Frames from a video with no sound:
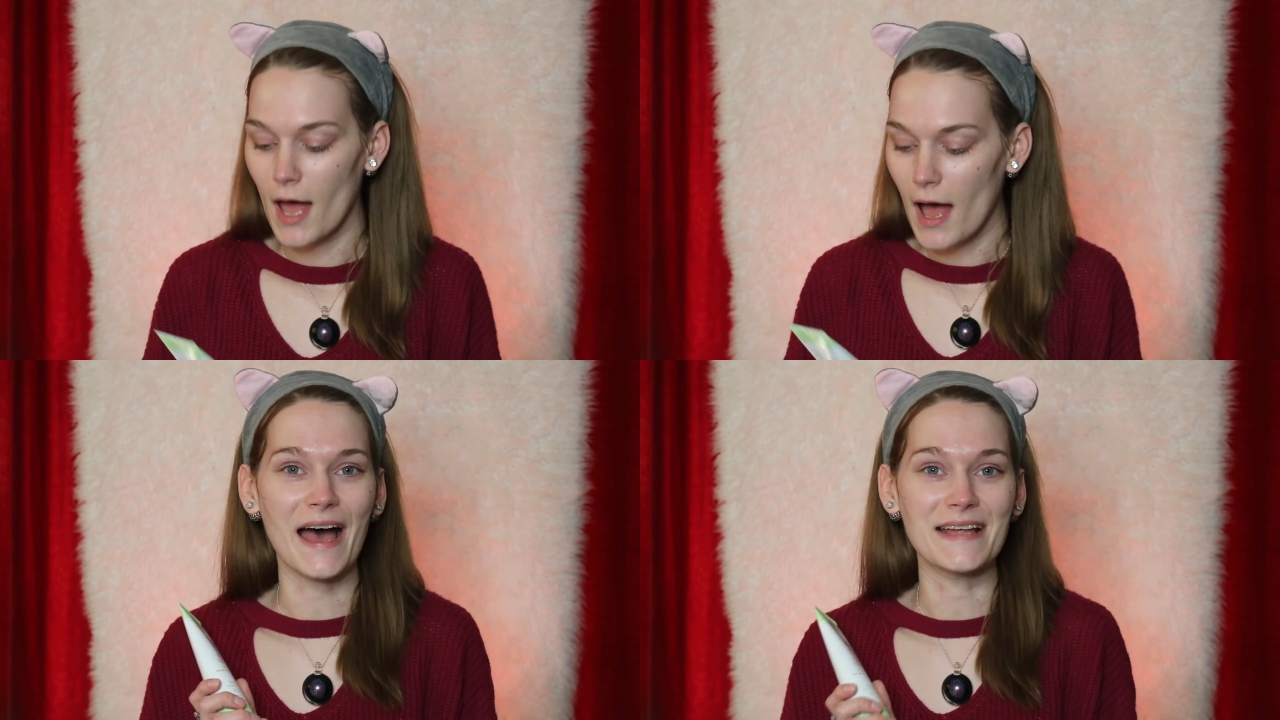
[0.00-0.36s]

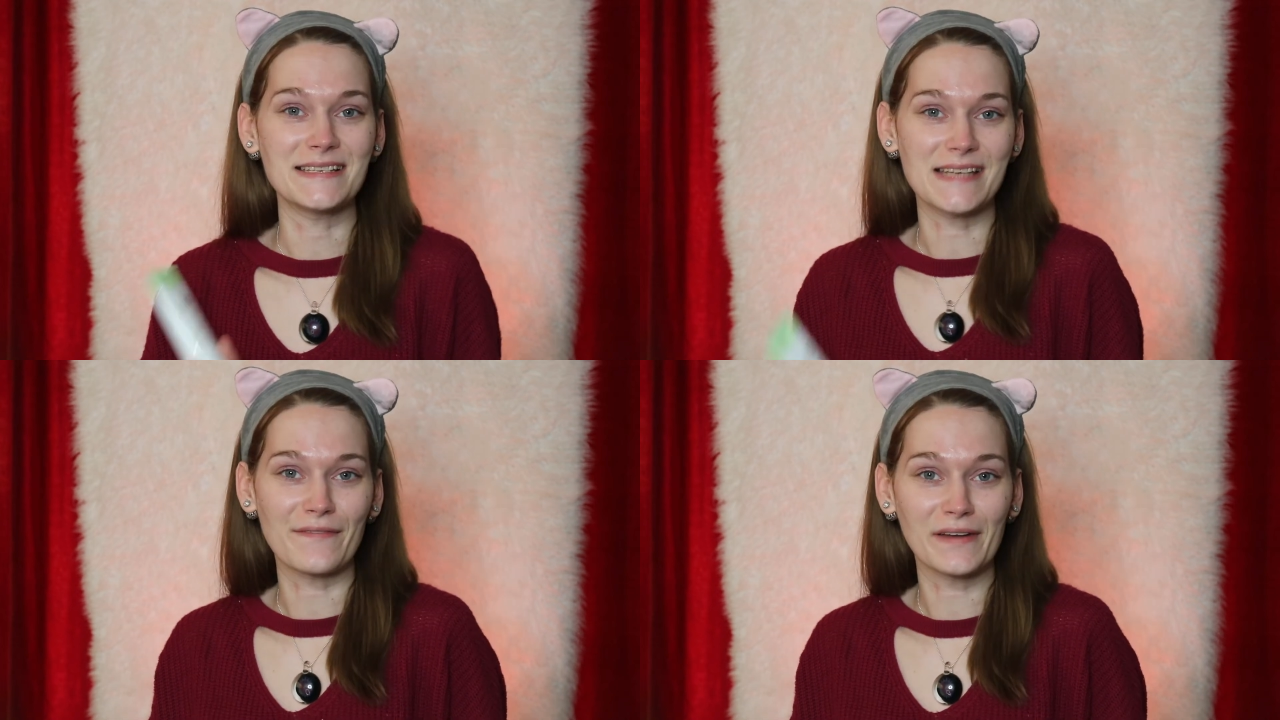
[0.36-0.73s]
I
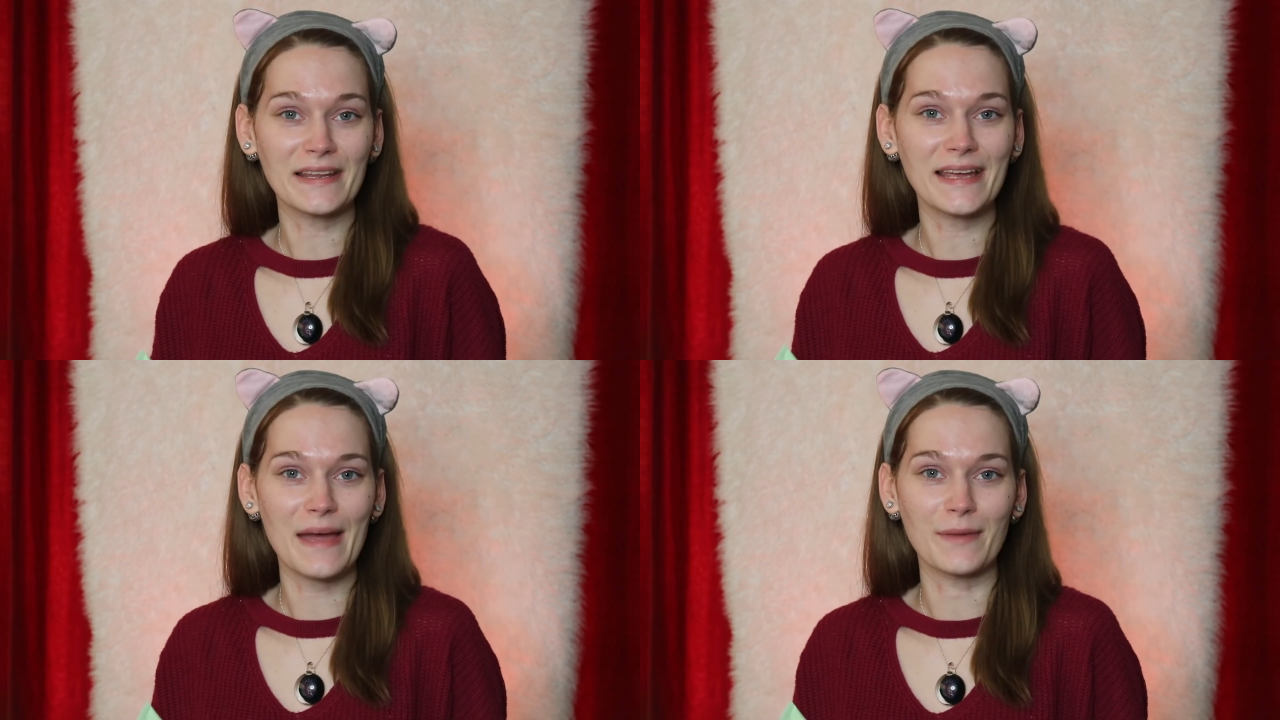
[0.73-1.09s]

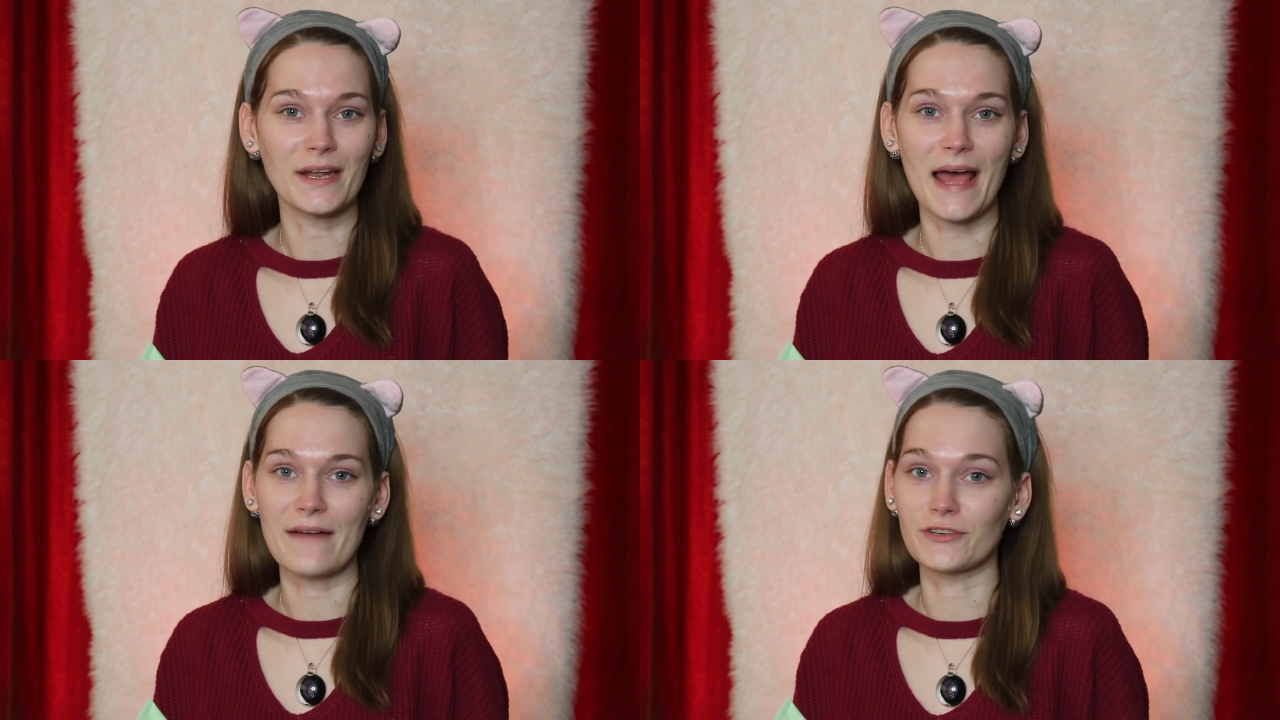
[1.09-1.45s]
definitely am
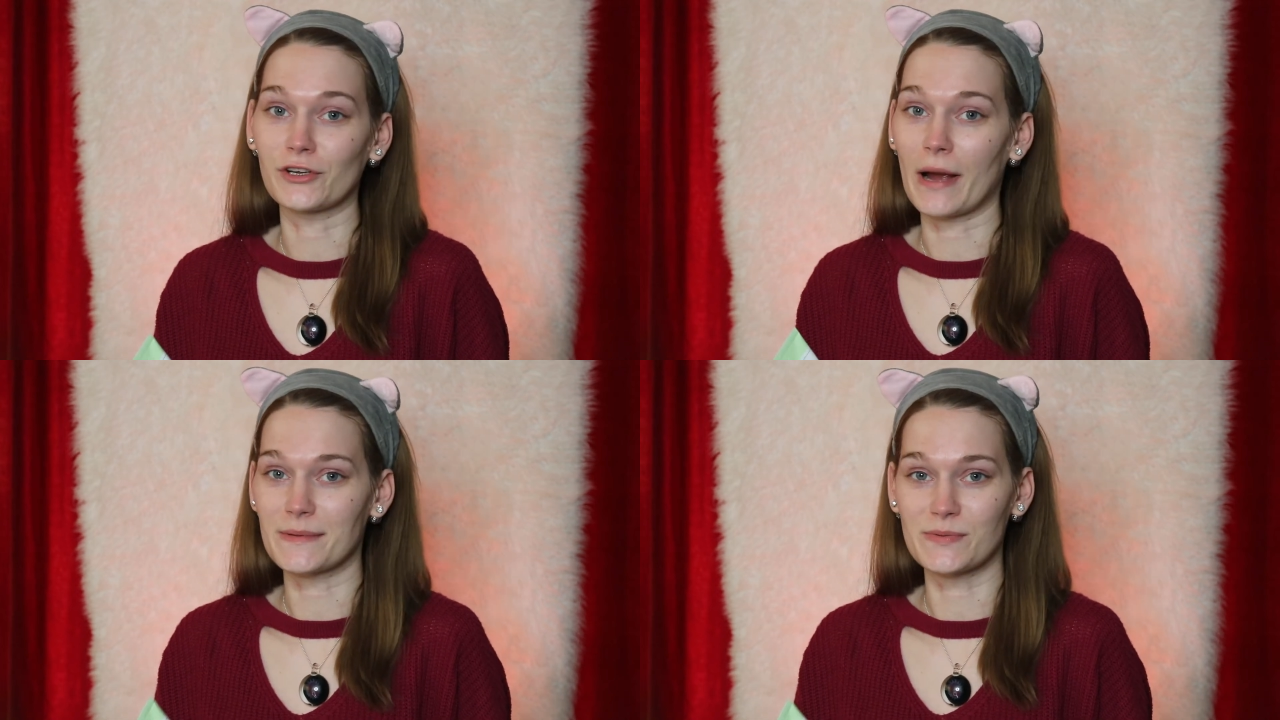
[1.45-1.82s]
gonna have to
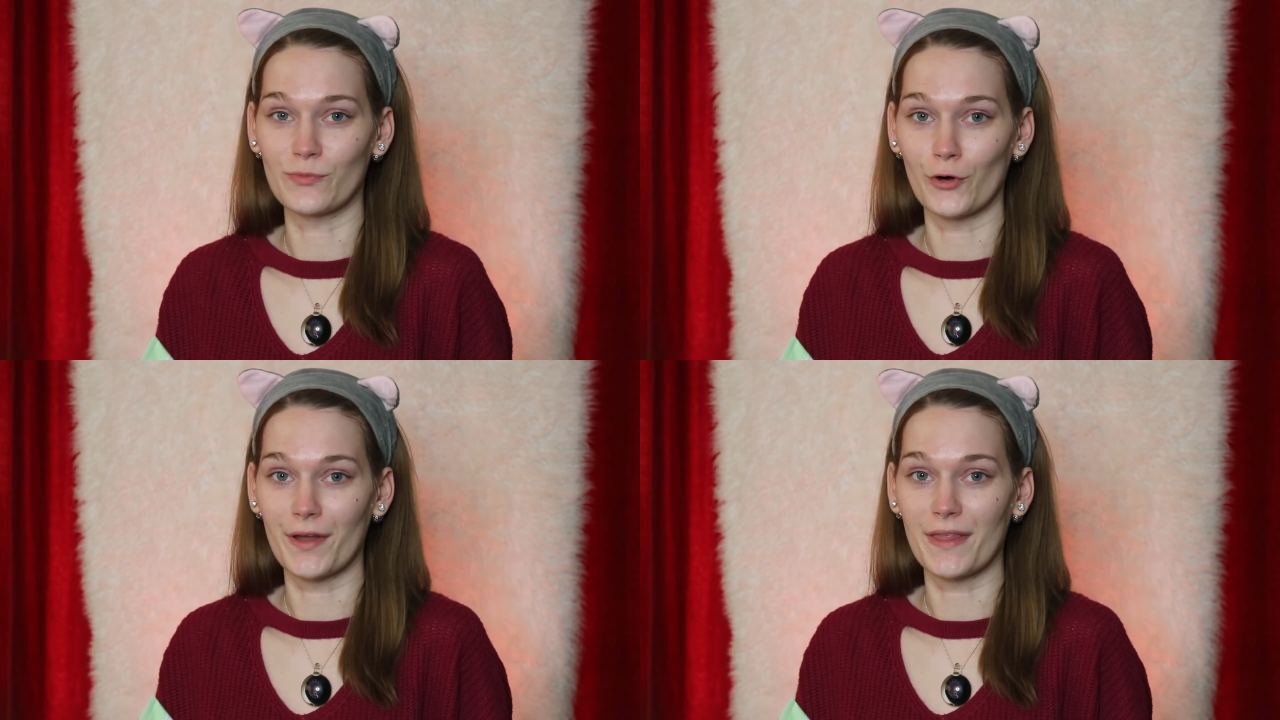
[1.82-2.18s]
grab some
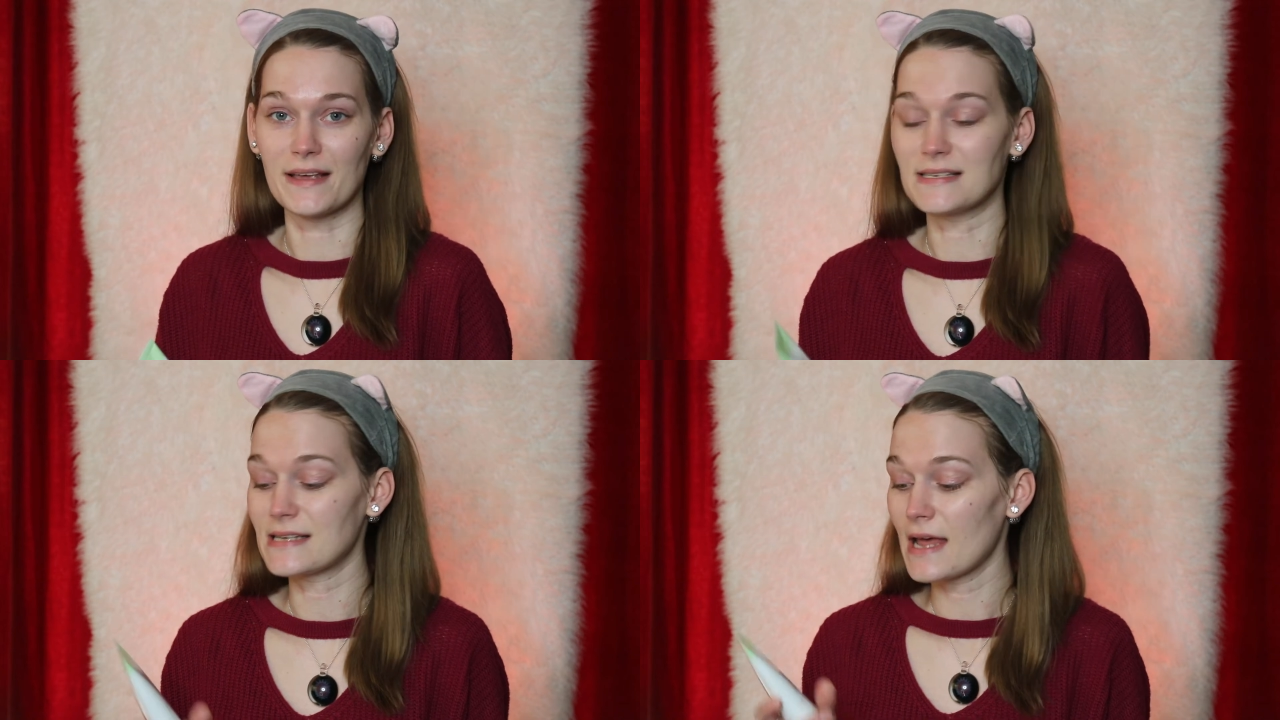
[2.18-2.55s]
more of
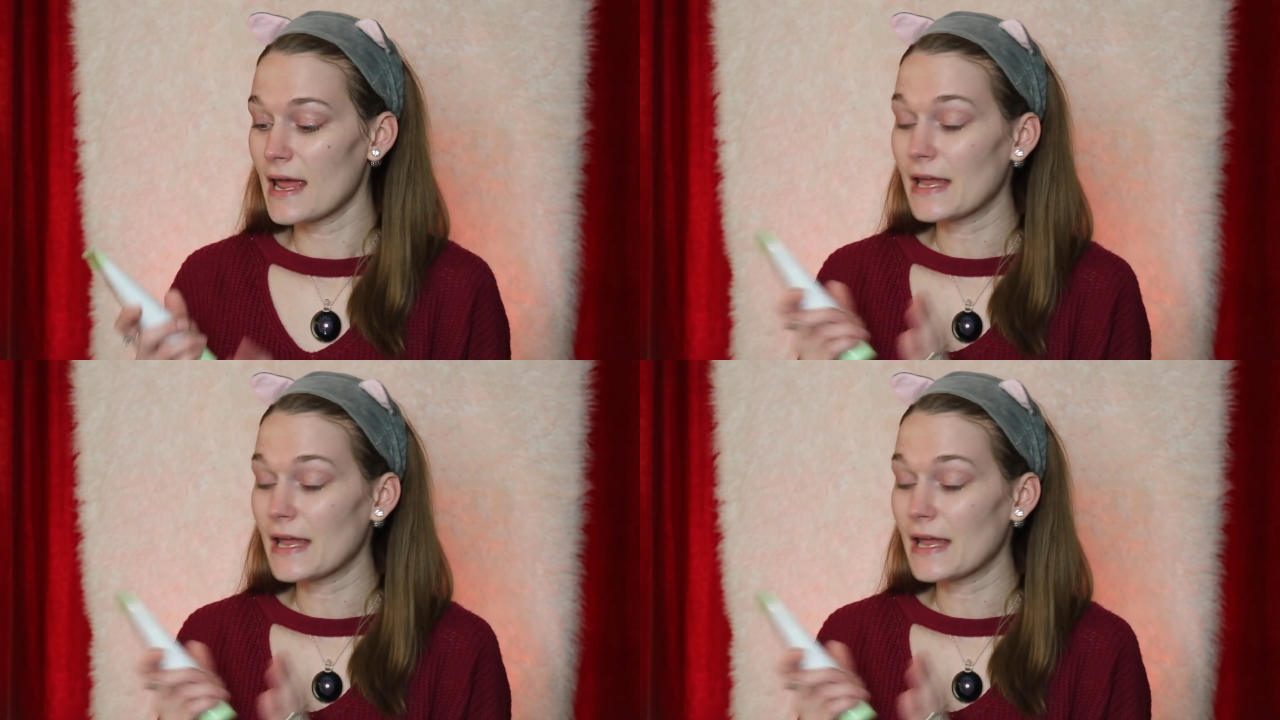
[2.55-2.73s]
this